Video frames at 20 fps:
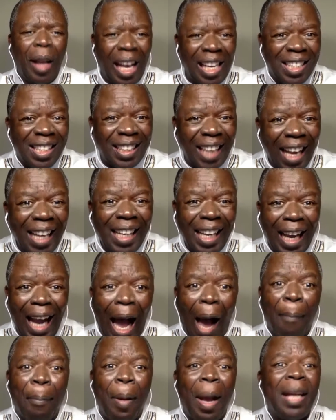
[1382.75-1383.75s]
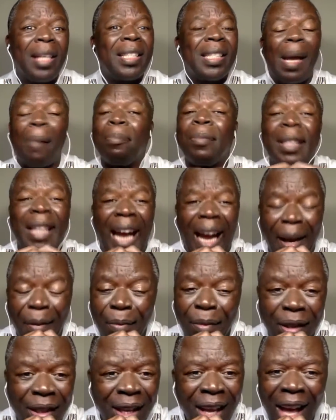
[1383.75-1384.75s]
are standing up, and
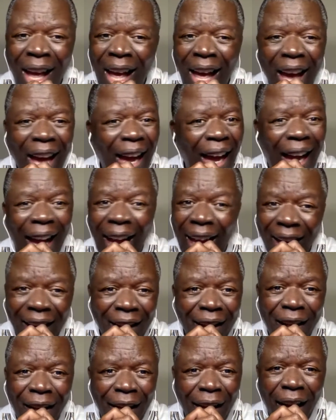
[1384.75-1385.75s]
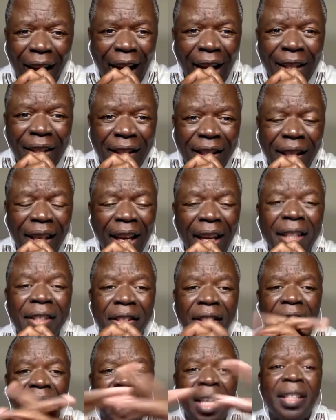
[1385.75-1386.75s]
sometimes, hey,
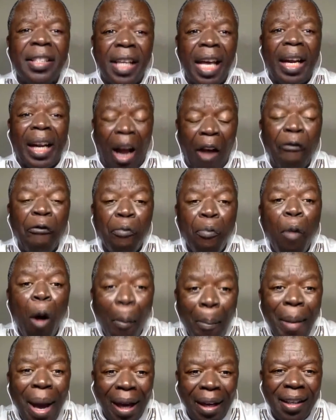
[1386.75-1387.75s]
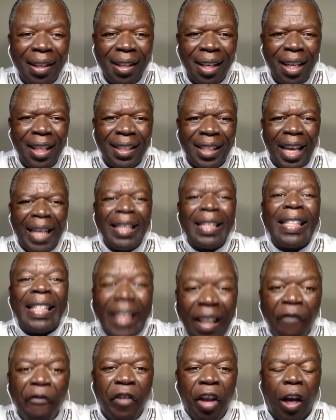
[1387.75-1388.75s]
it's a rough moment. It's a
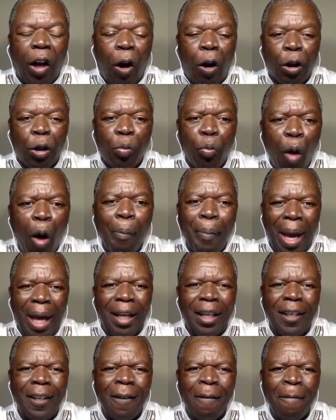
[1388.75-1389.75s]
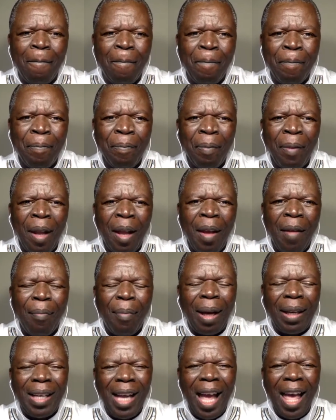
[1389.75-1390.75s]
difficult moment.
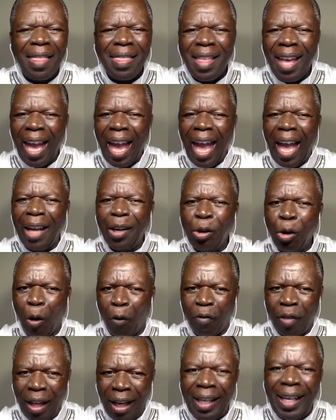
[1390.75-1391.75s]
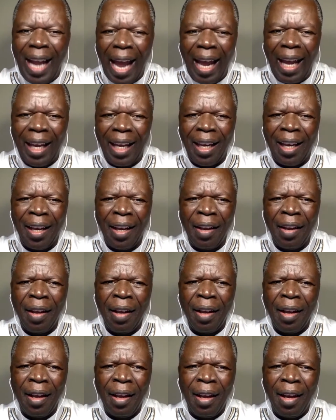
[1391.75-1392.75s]
But at the end of the day,
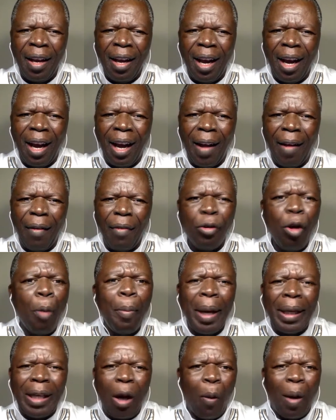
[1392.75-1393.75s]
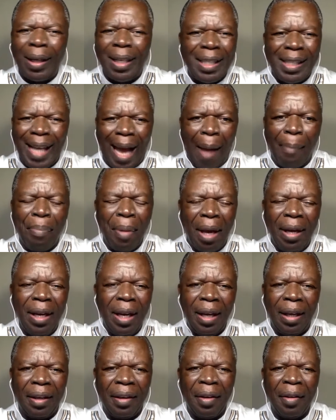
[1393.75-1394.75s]
no matter what is
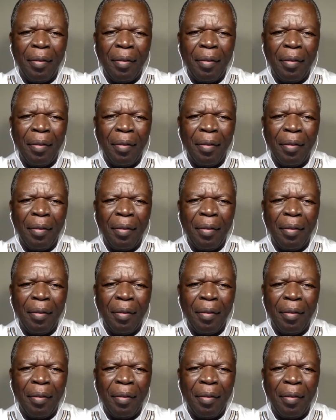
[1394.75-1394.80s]
happening,